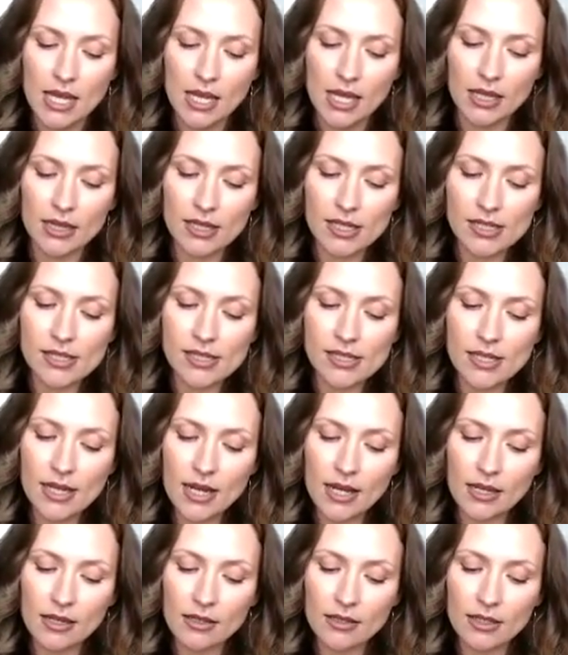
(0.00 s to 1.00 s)
And this
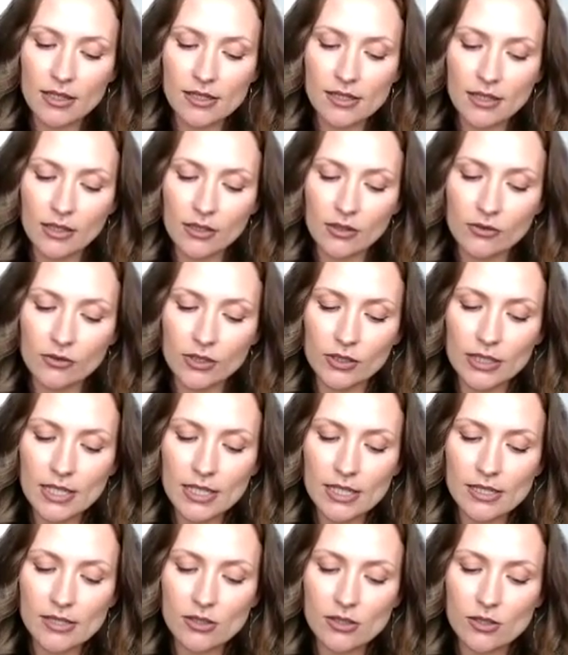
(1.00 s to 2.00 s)
zinc is going to
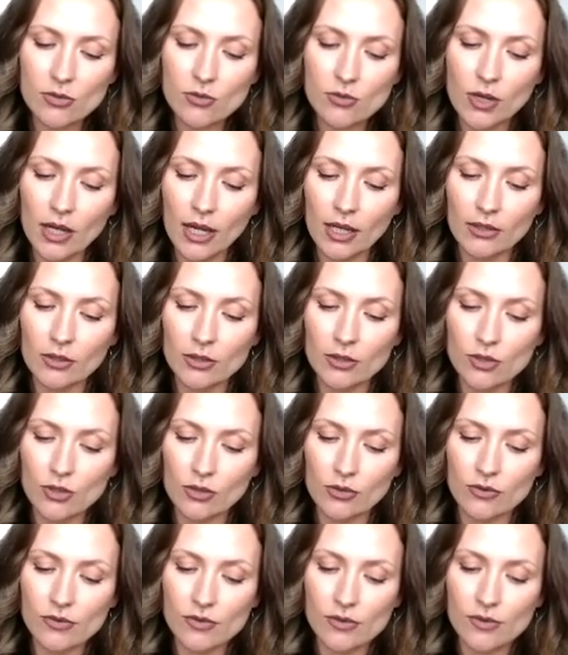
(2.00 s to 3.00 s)
release two
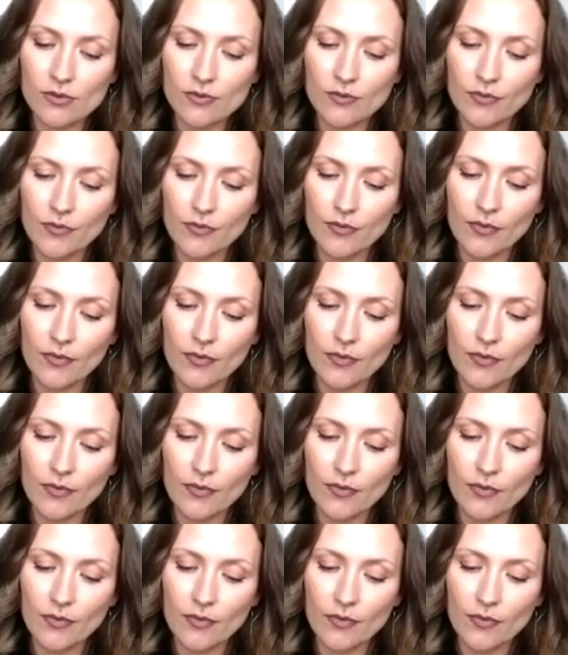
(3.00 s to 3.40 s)
electrons.